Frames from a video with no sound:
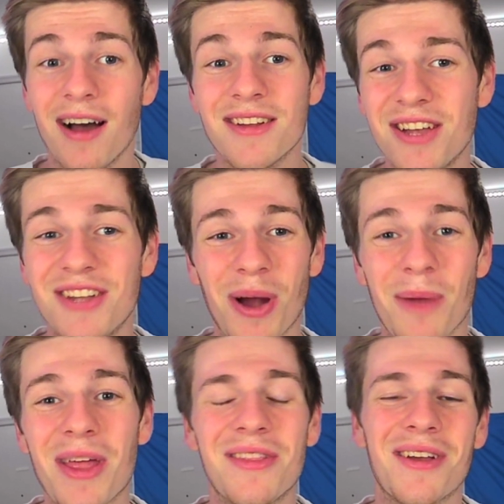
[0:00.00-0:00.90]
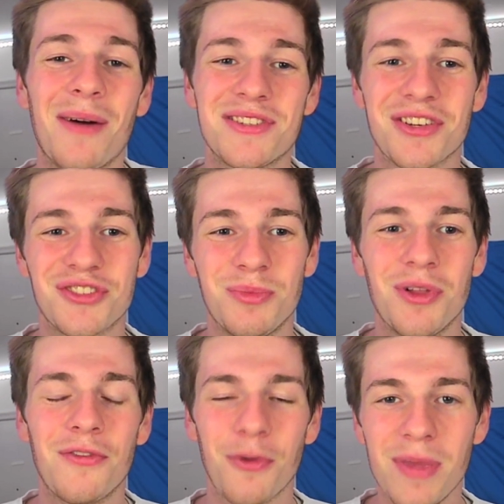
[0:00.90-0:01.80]
Drop that in the comment section
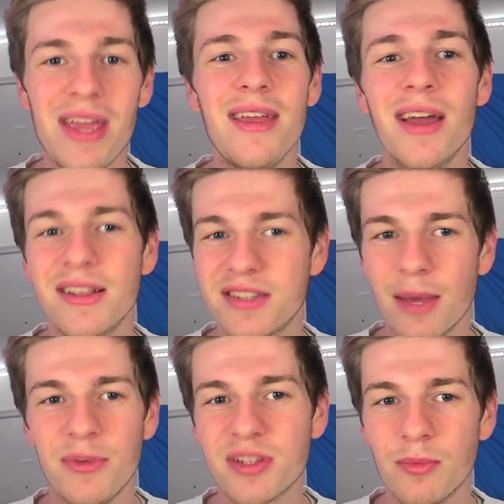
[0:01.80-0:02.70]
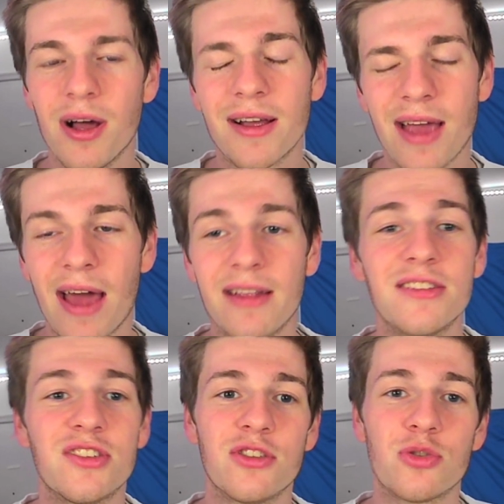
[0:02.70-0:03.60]
below for me to give me some luck heading
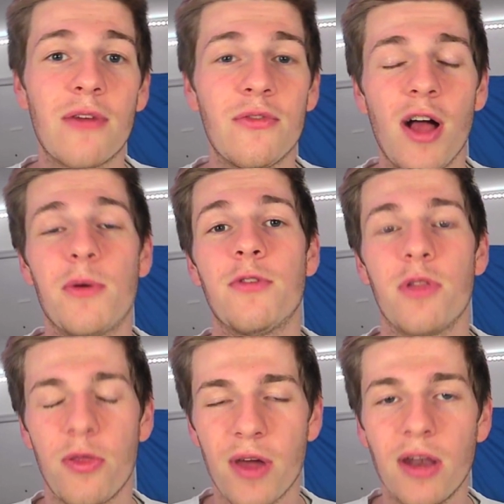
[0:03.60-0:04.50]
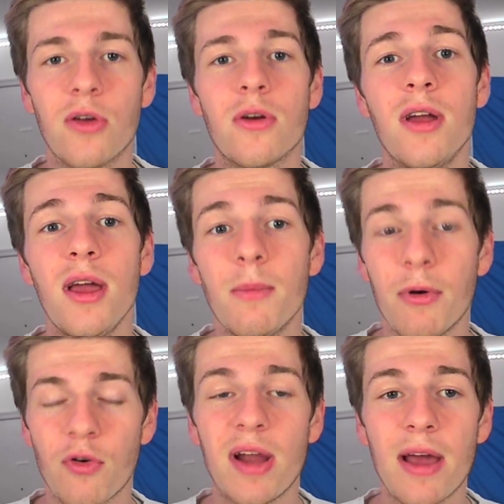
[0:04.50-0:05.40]
into the draft lottery for the Thunder.
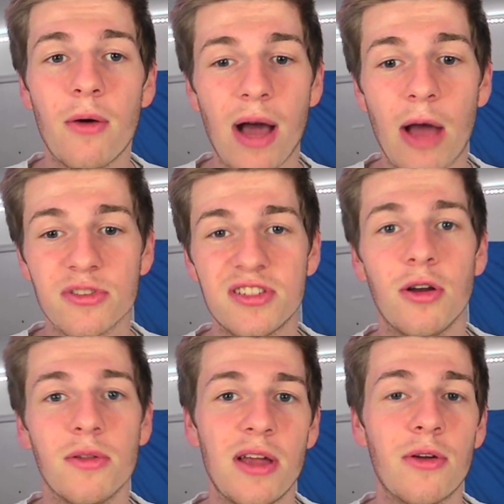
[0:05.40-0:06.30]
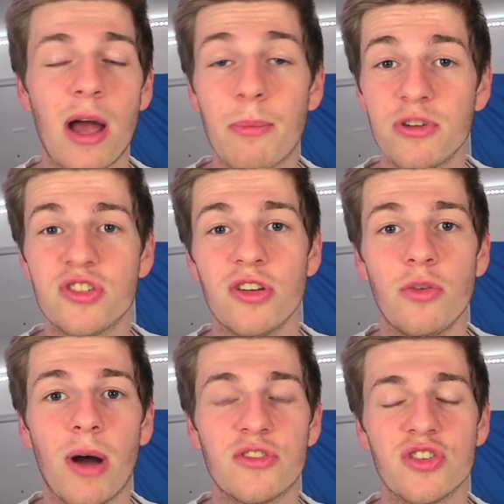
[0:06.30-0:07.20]
But for right now, I will see y'all later. I appreciate you
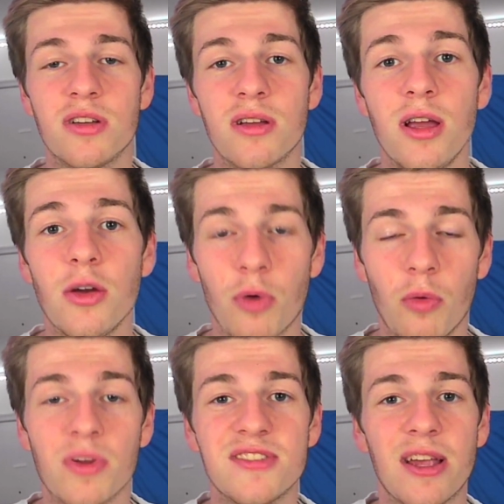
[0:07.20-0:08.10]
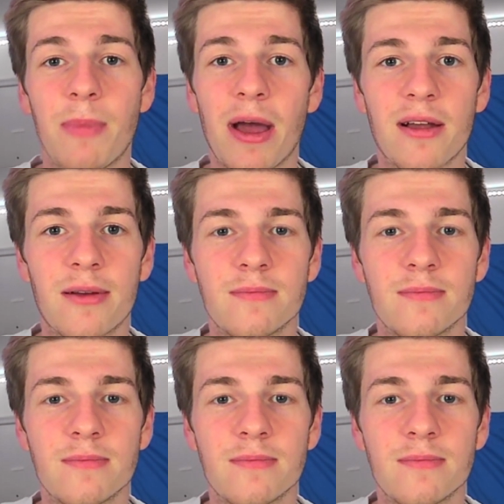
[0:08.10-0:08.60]
watching. Real one, say it back.